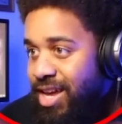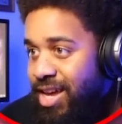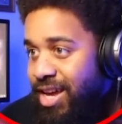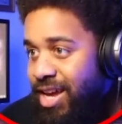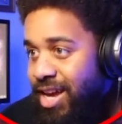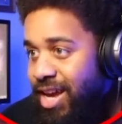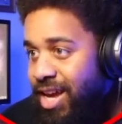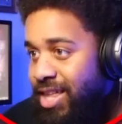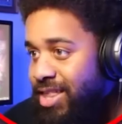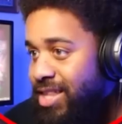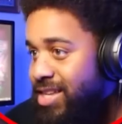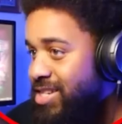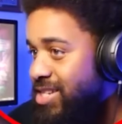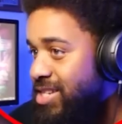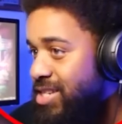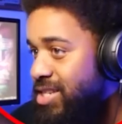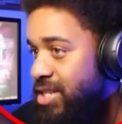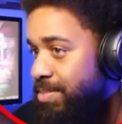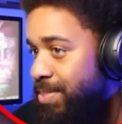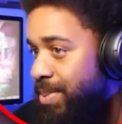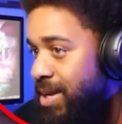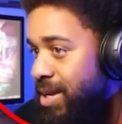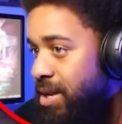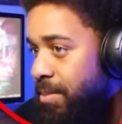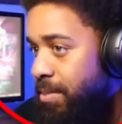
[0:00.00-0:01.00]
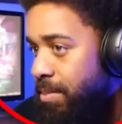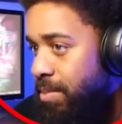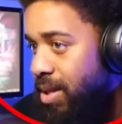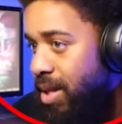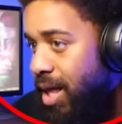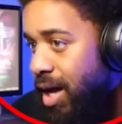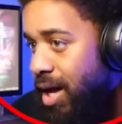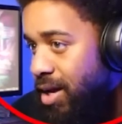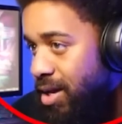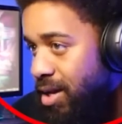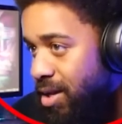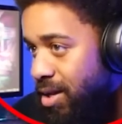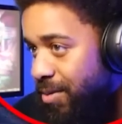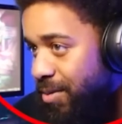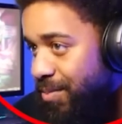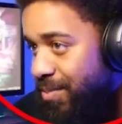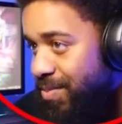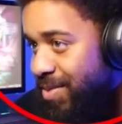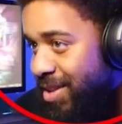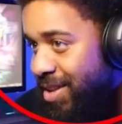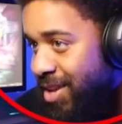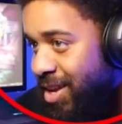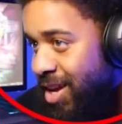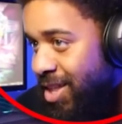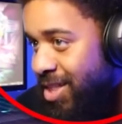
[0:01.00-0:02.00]
and then she spin the block,
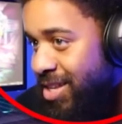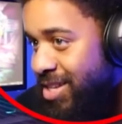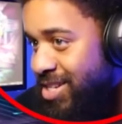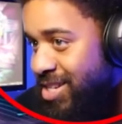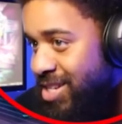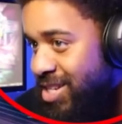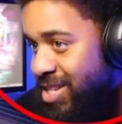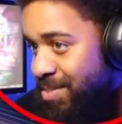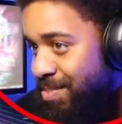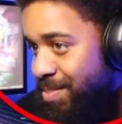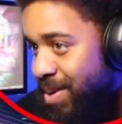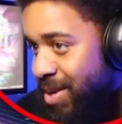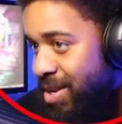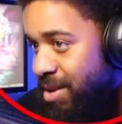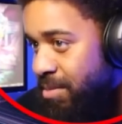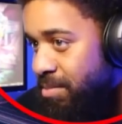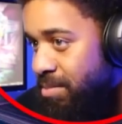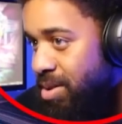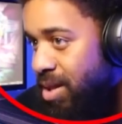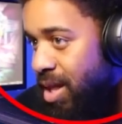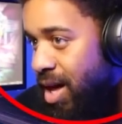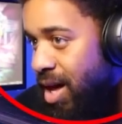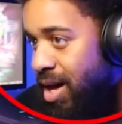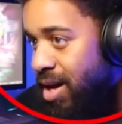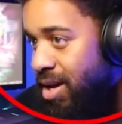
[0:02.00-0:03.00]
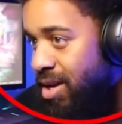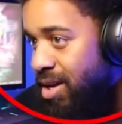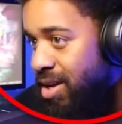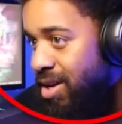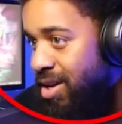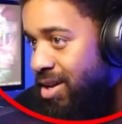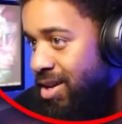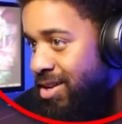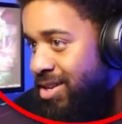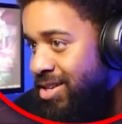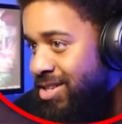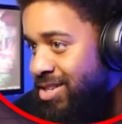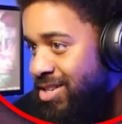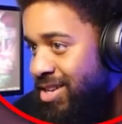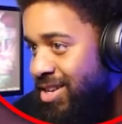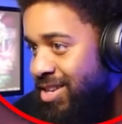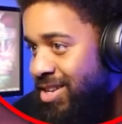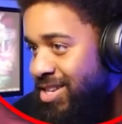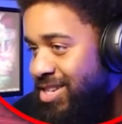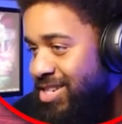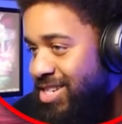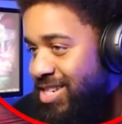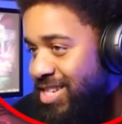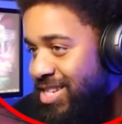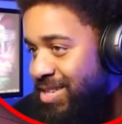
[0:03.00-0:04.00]
and then she spin the block, and
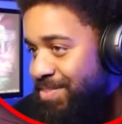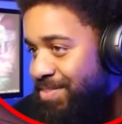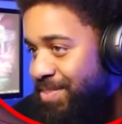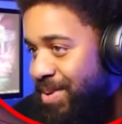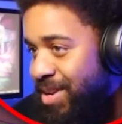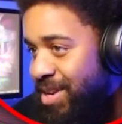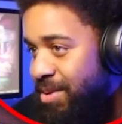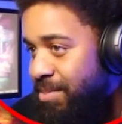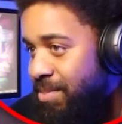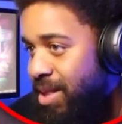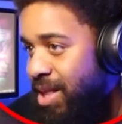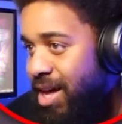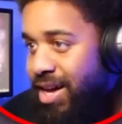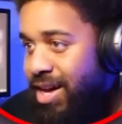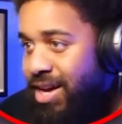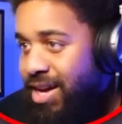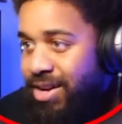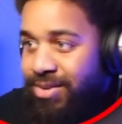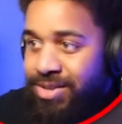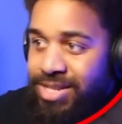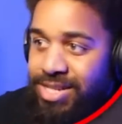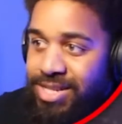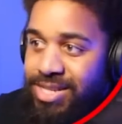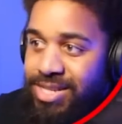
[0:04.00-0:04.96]
then she spin the block, which is